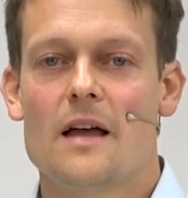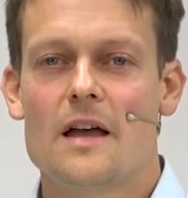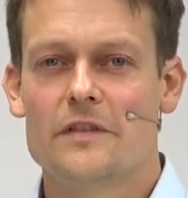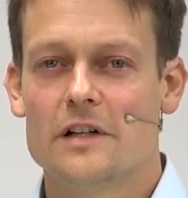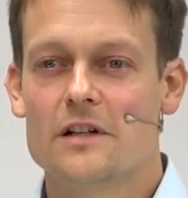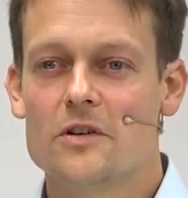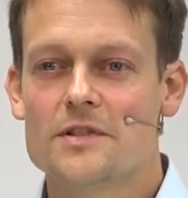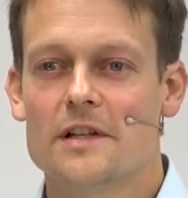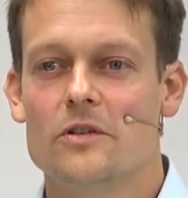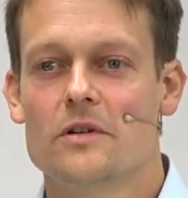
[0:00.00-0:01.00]
Having a
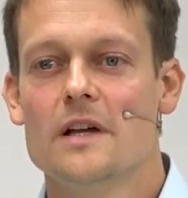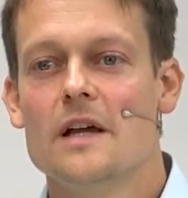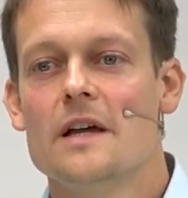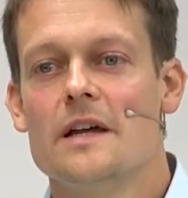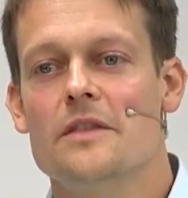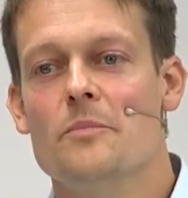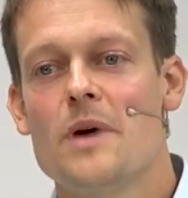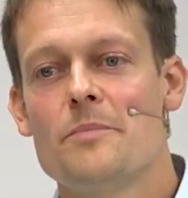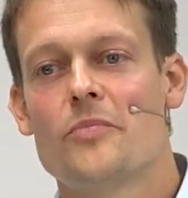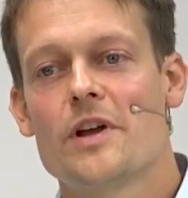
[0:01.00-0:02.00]
closer look in the
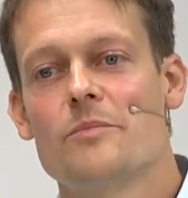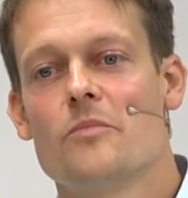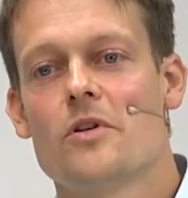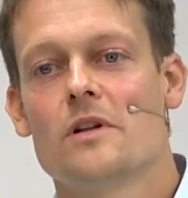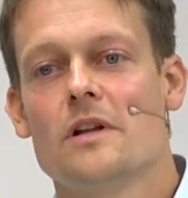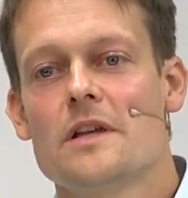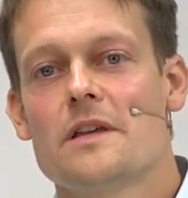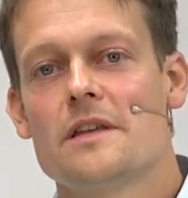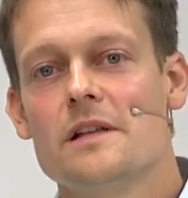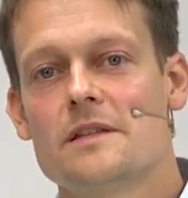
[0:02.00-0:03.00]
membrane model
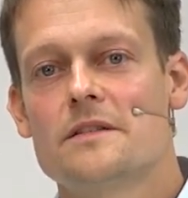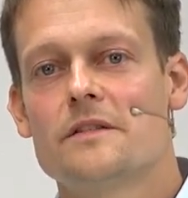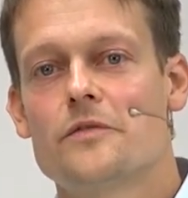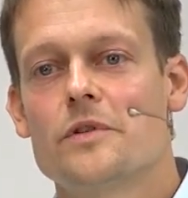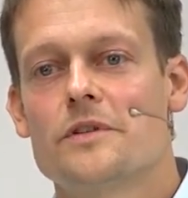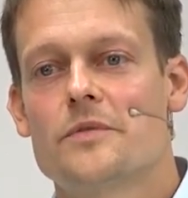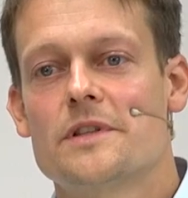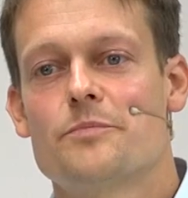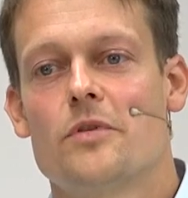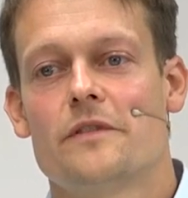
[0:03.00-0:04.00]
yields different
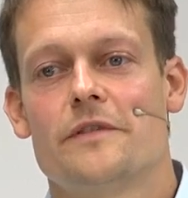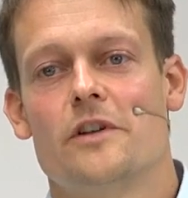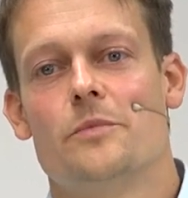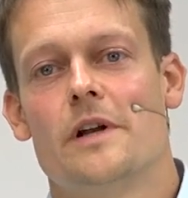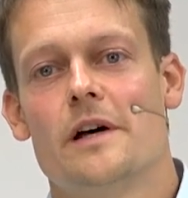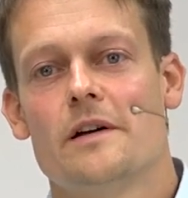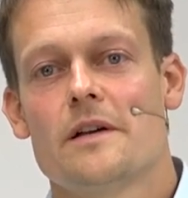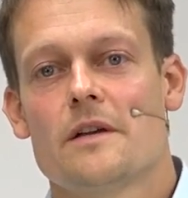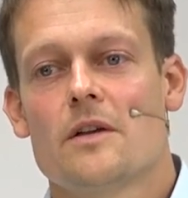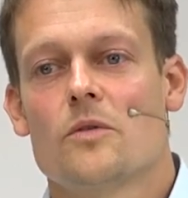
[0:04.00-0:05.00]
transport phenomena,
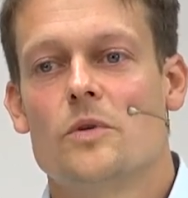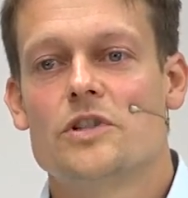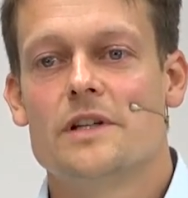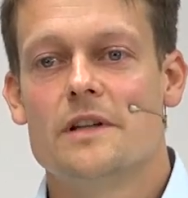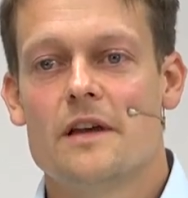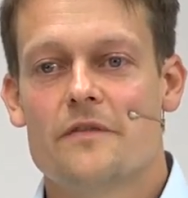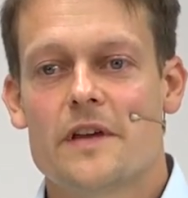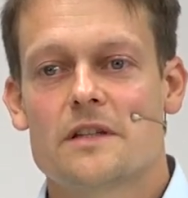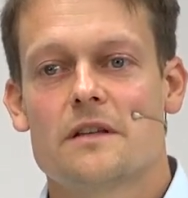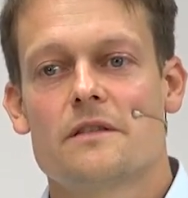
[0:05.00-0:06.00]
which are
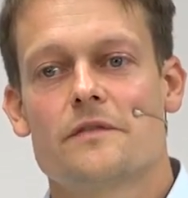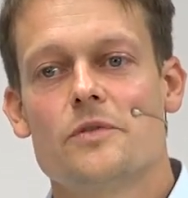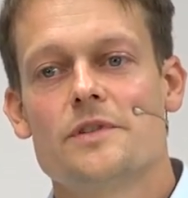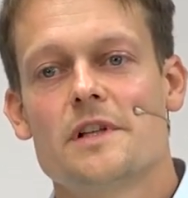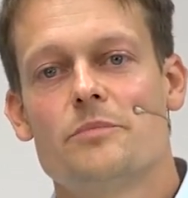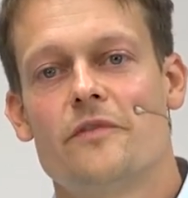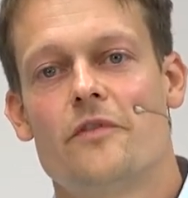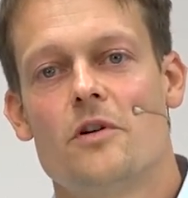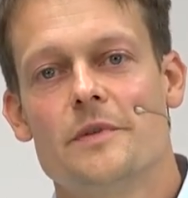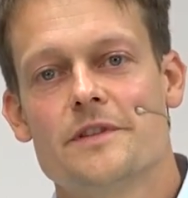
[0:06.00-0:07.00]
affecting the fuel cell
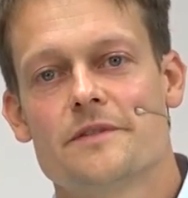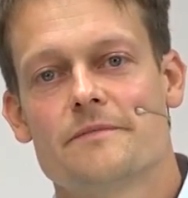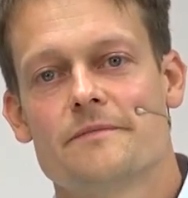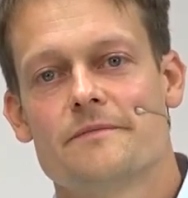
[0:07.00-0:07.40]
performance.